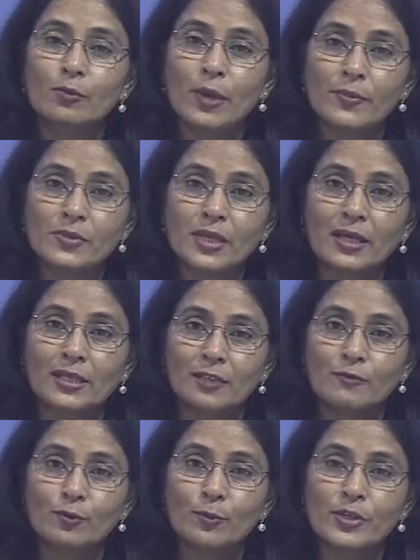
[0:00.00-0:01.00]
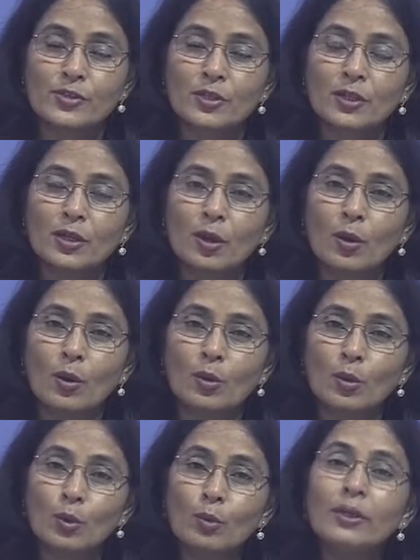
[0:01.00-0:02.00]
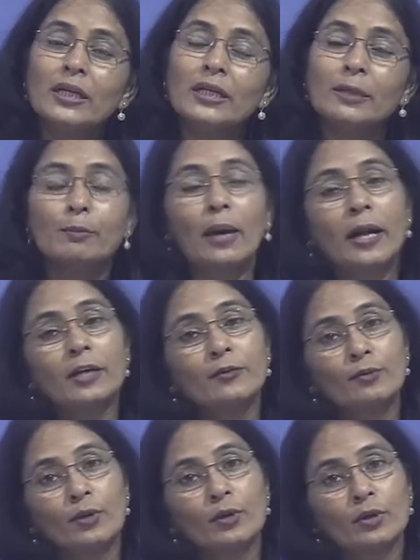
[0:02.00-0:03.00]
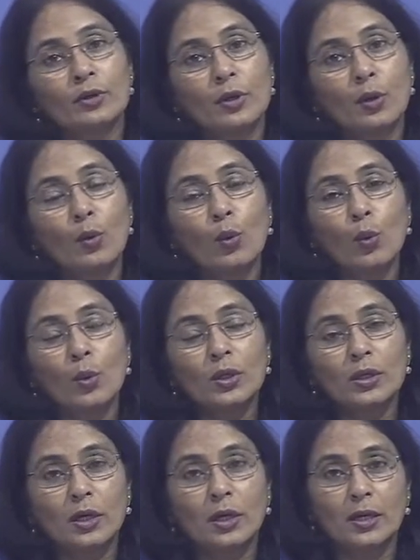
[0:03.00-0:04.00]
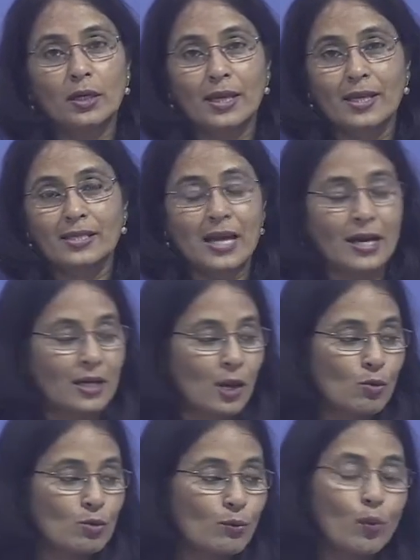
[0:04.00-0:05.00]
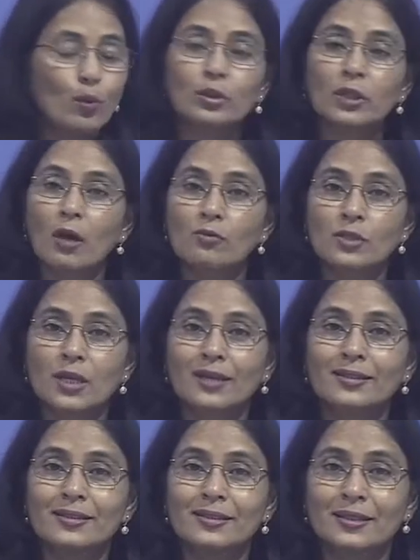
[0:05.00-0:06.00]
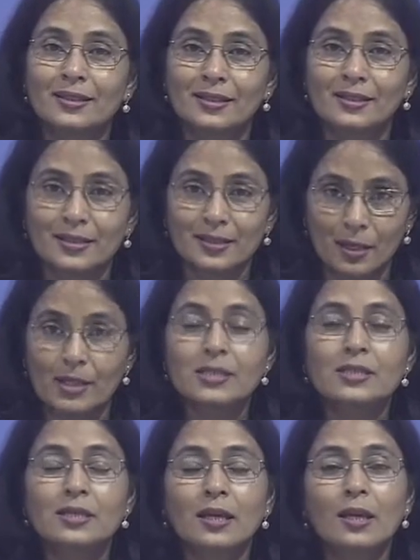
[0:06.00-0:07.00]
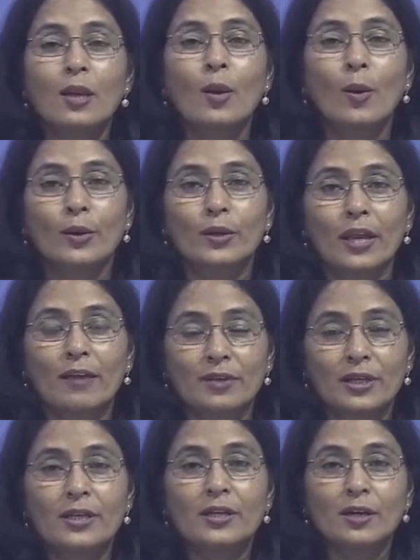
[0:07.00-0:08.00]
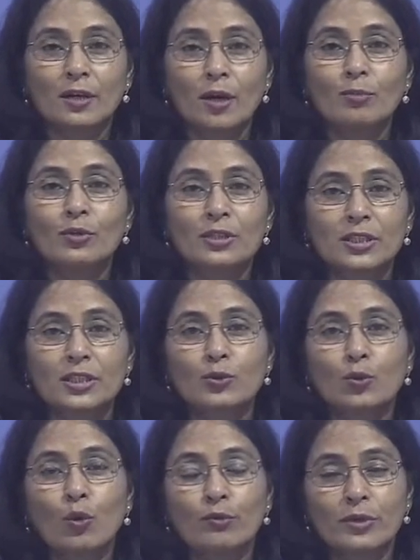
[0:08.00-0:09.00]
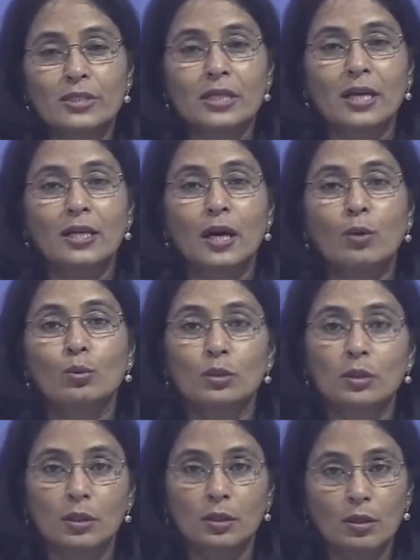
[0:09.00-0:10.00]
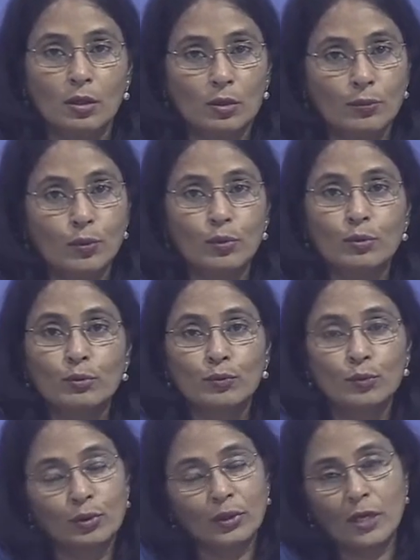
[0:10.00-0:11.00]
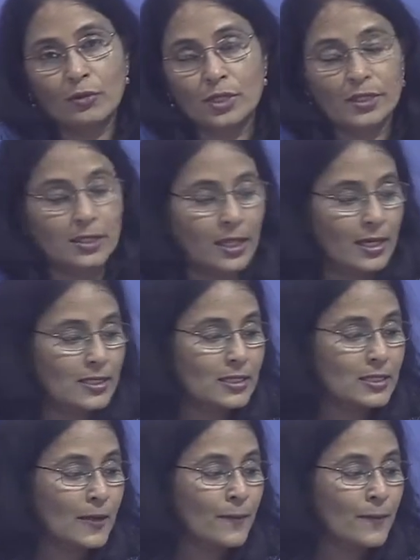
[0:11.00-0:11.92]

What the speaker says: website information, global demand for gold is around 4,000 tons. On every year almost it hovers around 4,000 tons,